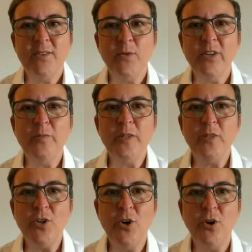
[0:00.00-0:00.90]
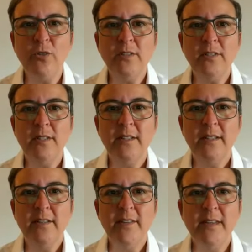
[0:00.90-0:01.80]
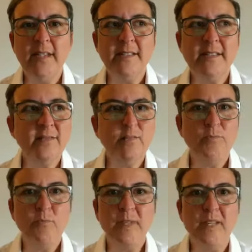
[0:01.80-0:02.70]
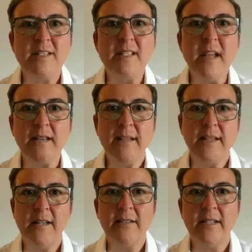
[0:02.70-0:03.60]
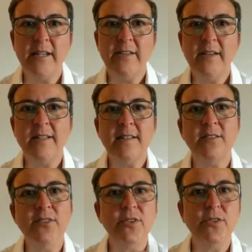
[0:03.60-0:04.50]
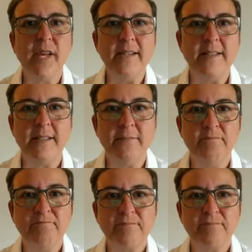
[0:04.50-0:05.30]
we've been told that there's nothing out there until you create it.